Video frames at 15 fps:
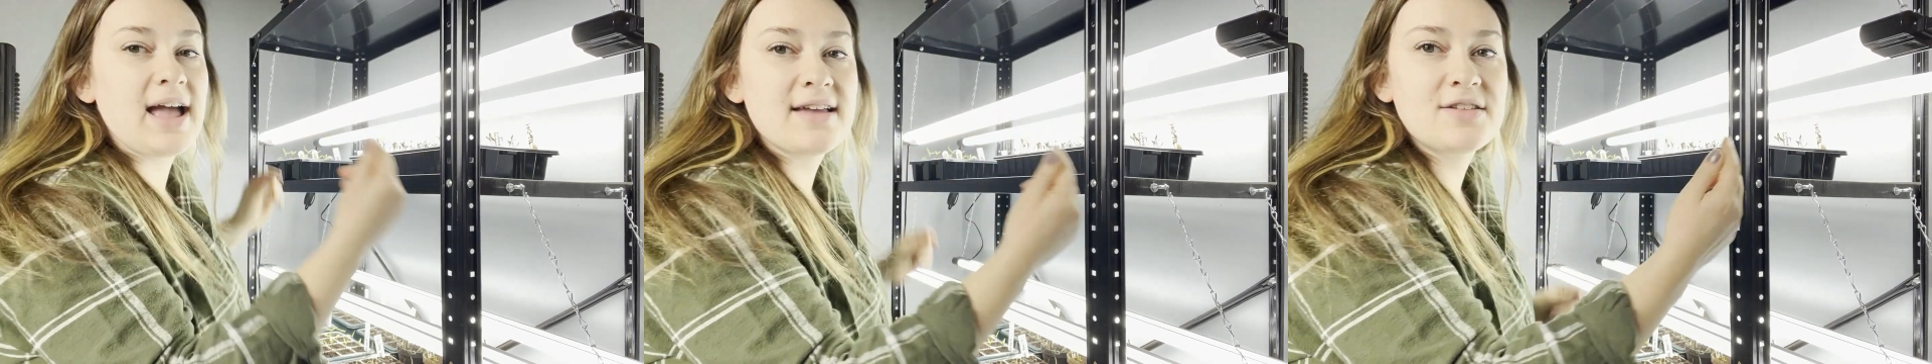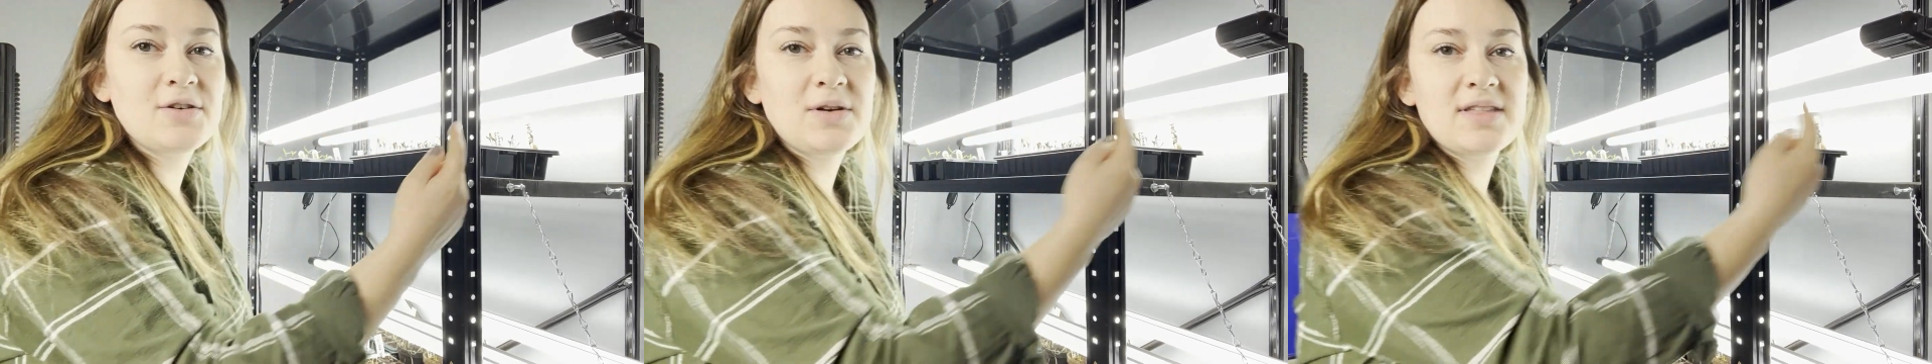
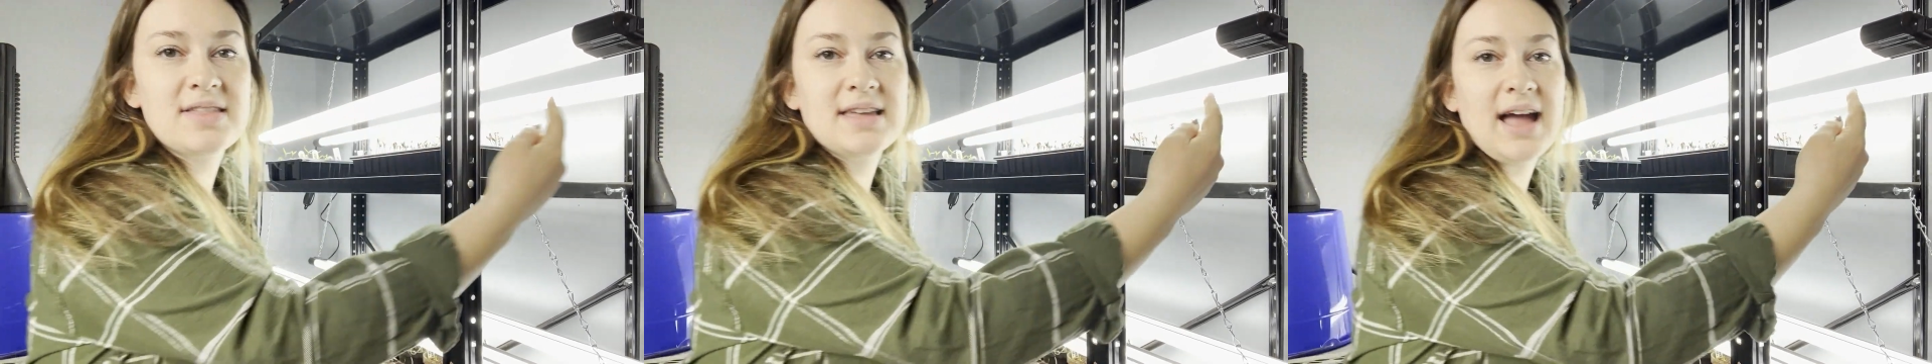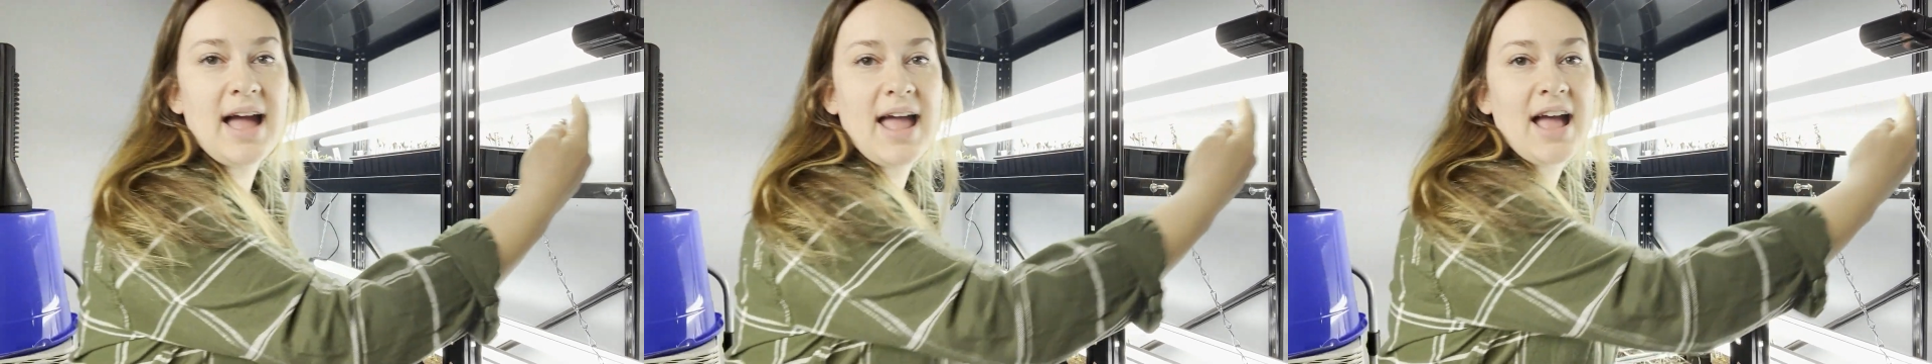As you can
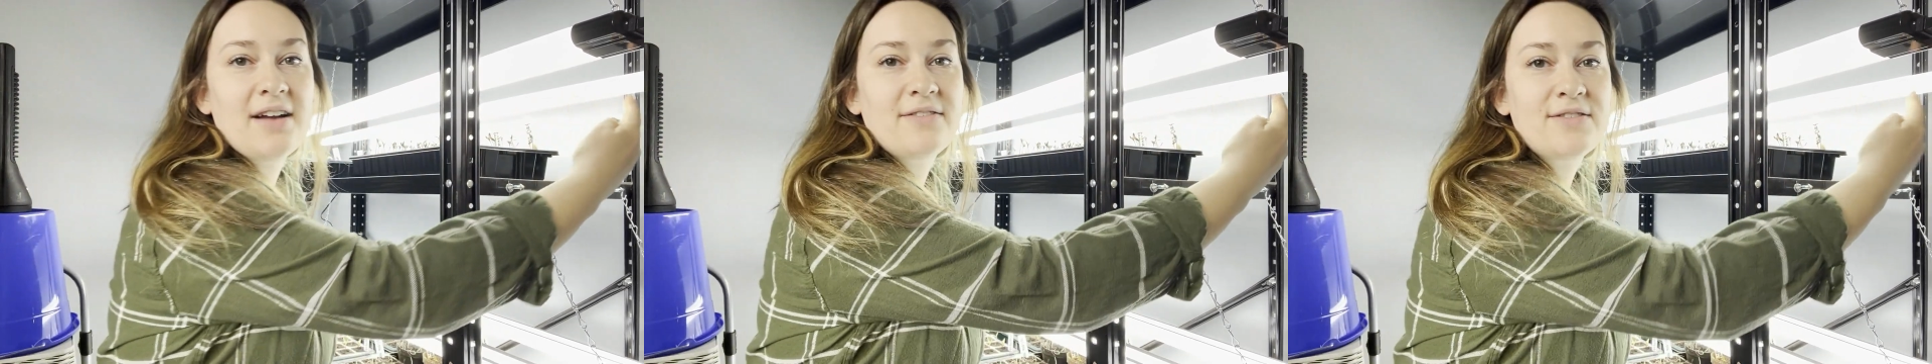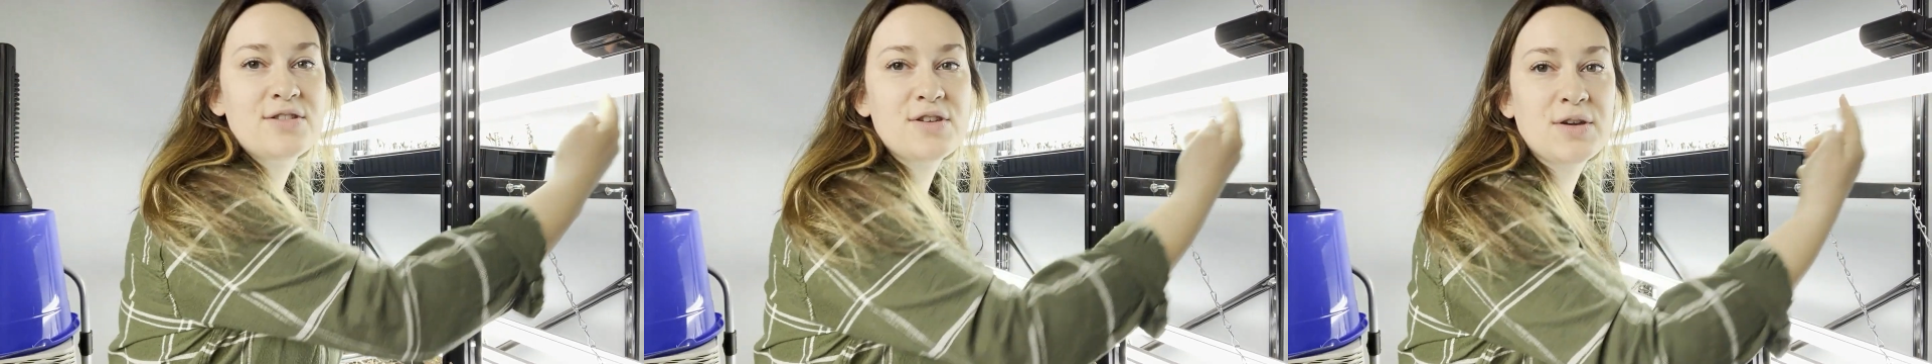see, I
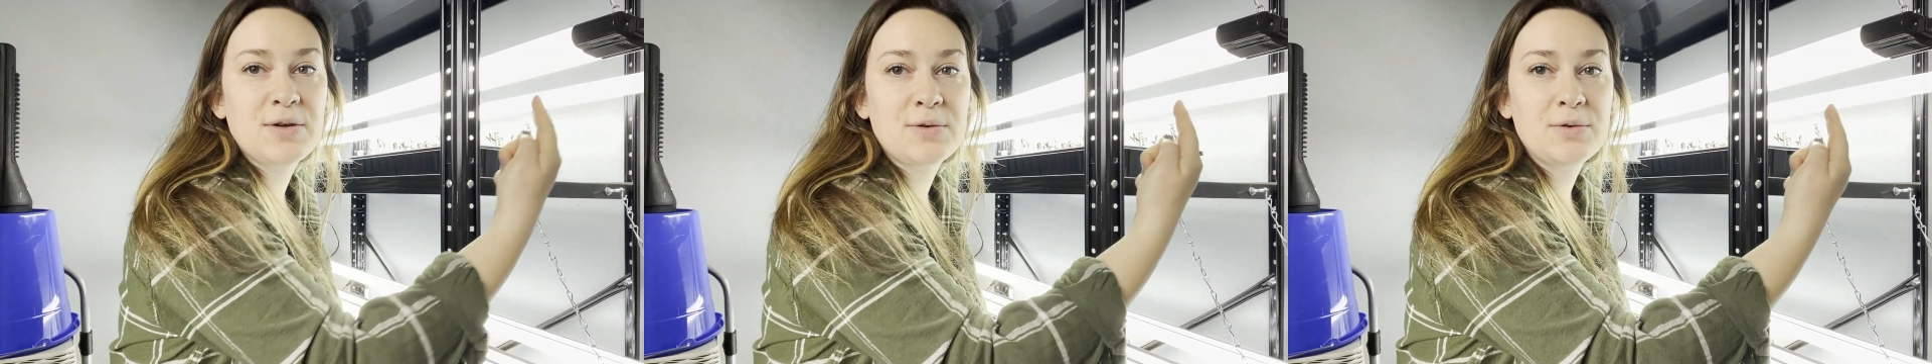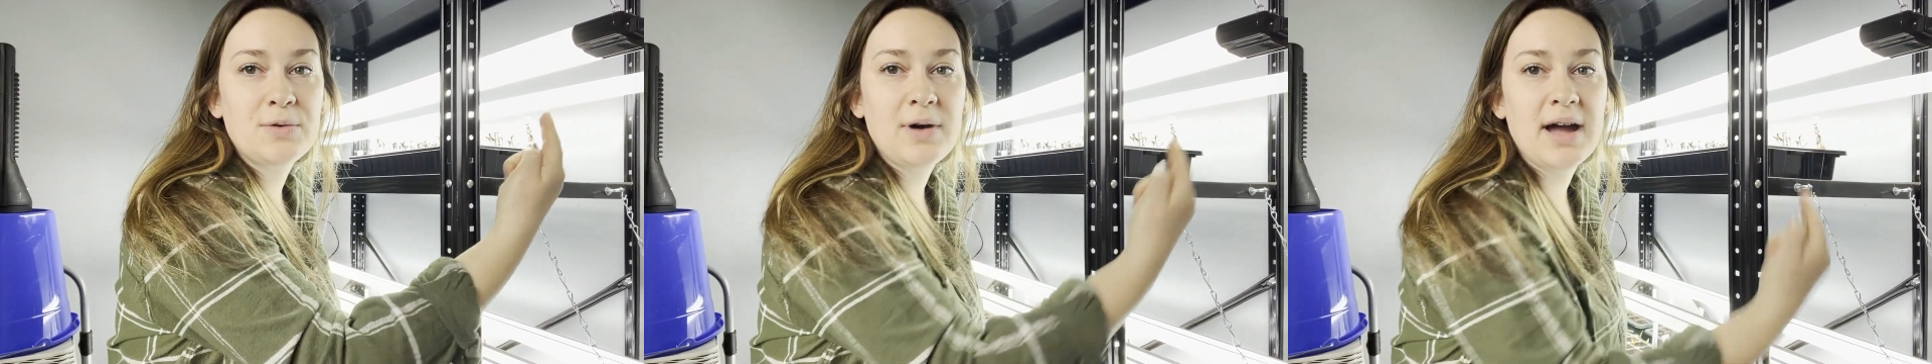have
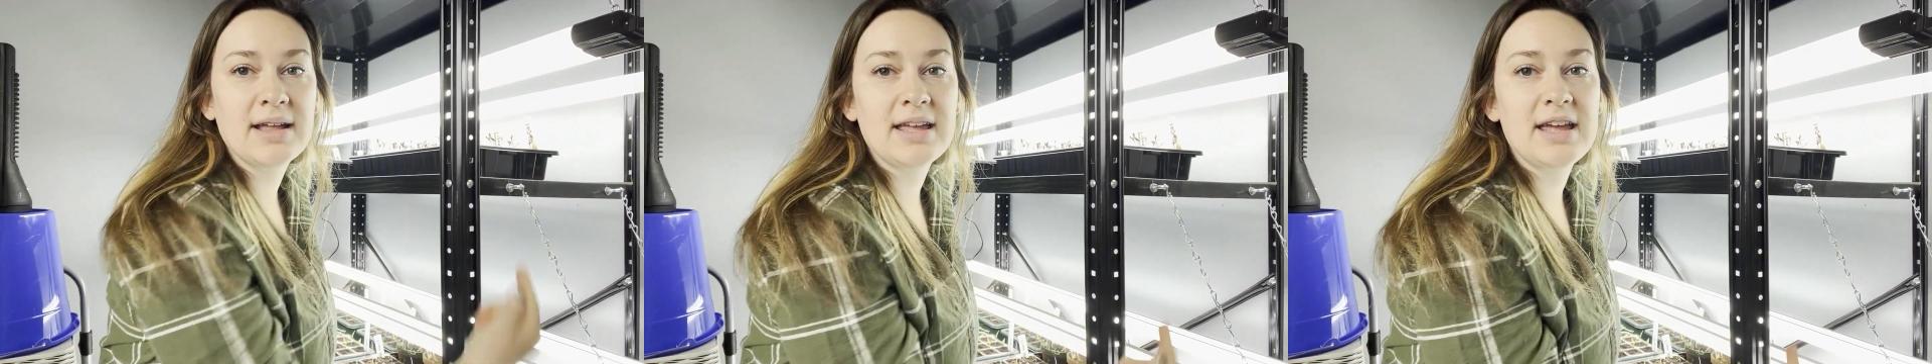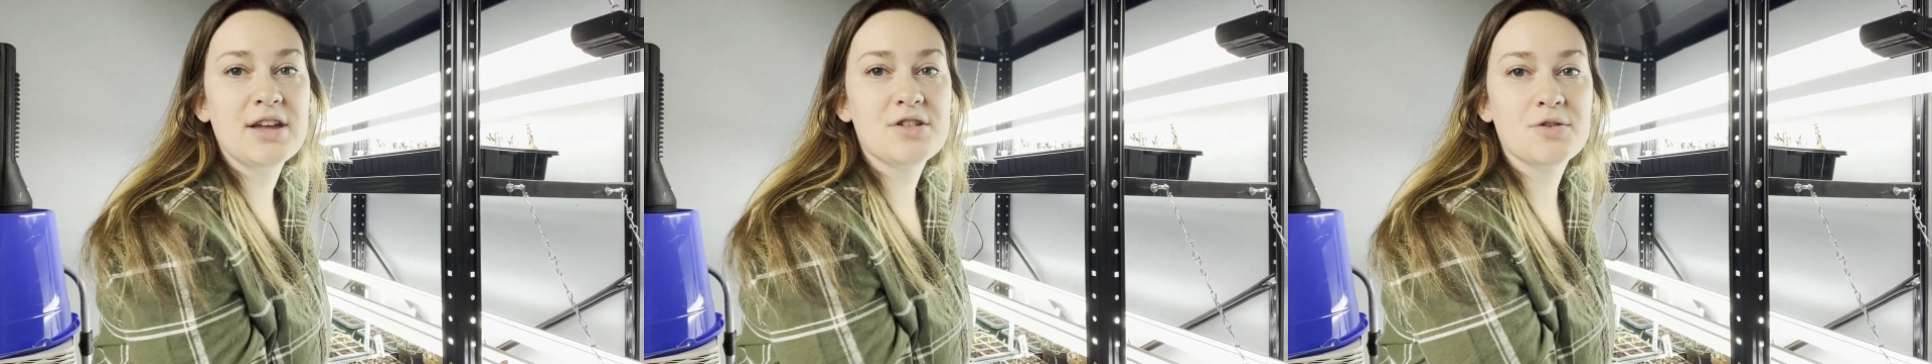2 on
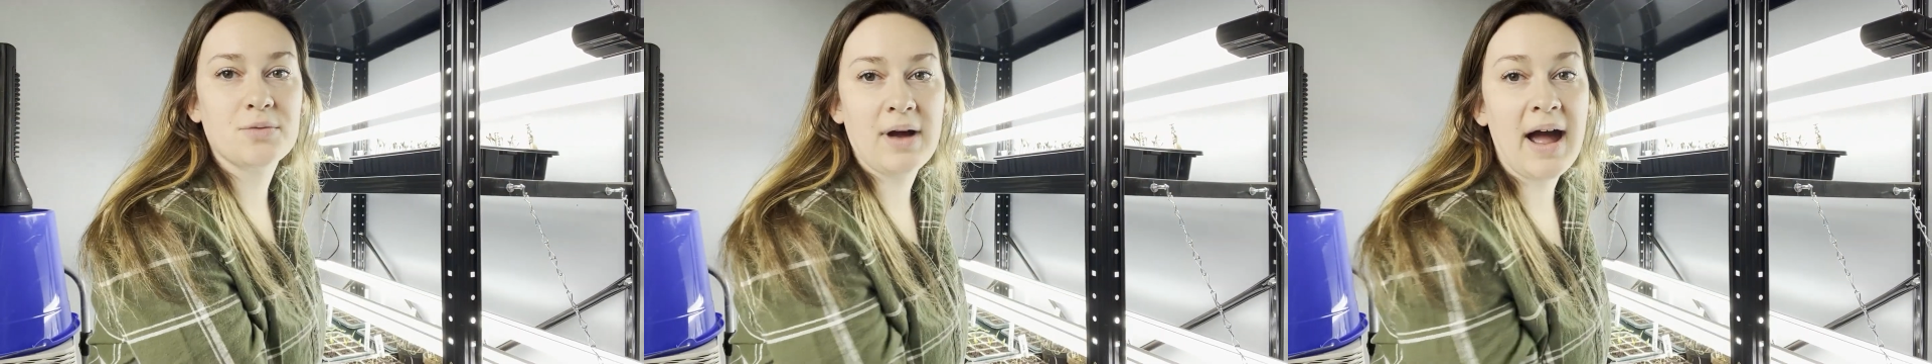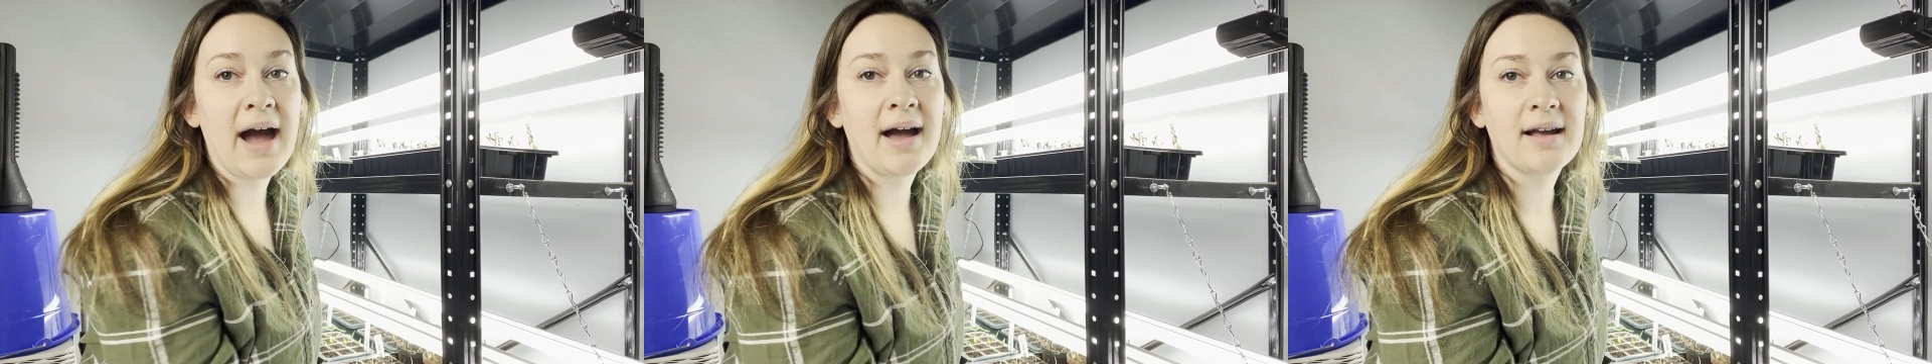each
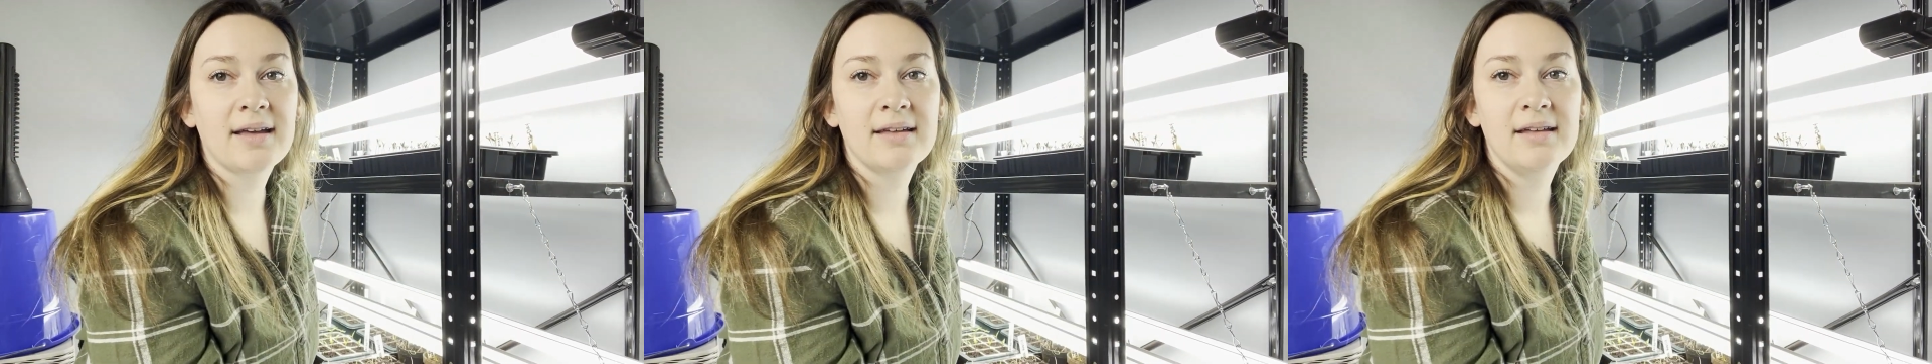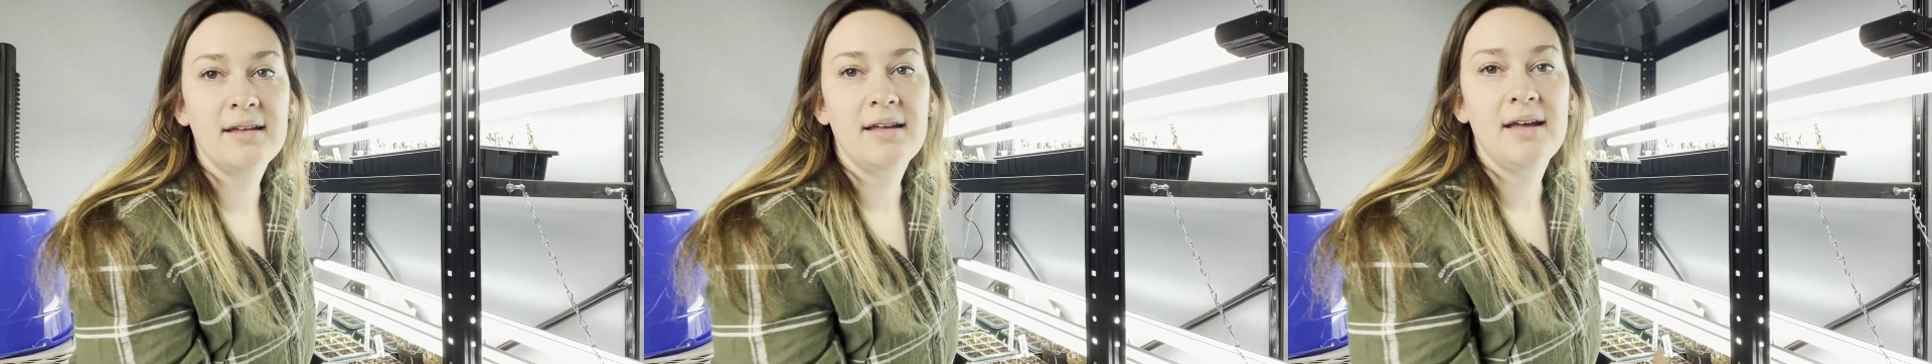rack.